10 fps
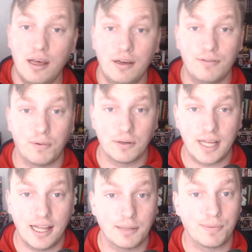For
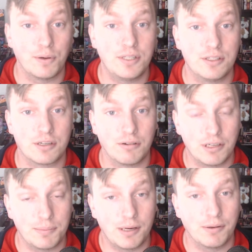that, the proceeds are going to
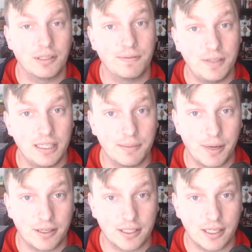be going to Feeding
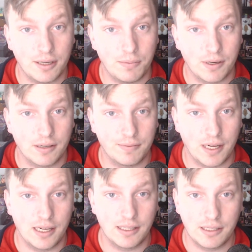America, one
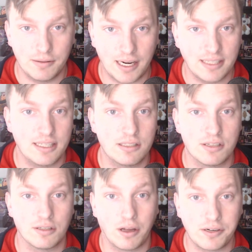of the United States'
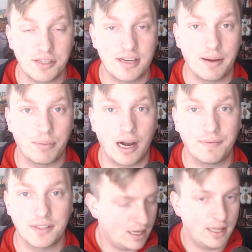largest
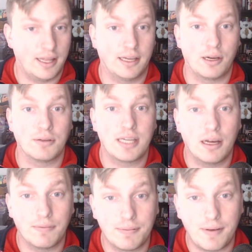nonprofits that goes to
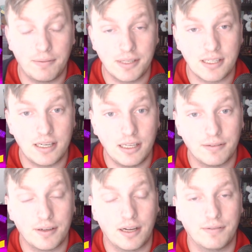help families in need
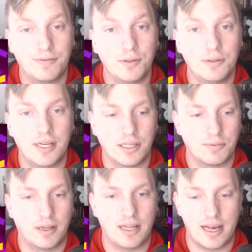of food as
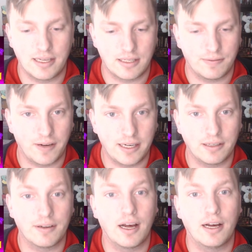well as fighting
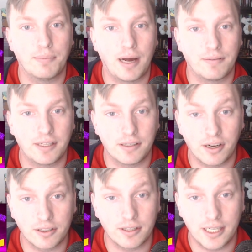poverty and
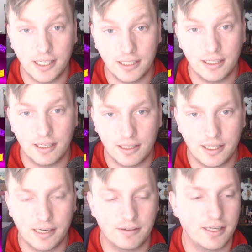hunger in the
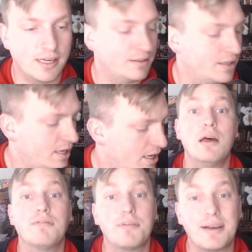area.
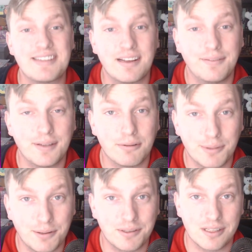For myself, it will be
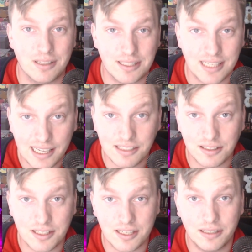going to the Los
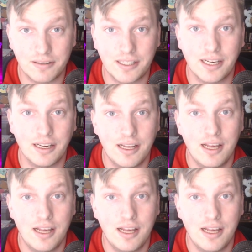Angeles area.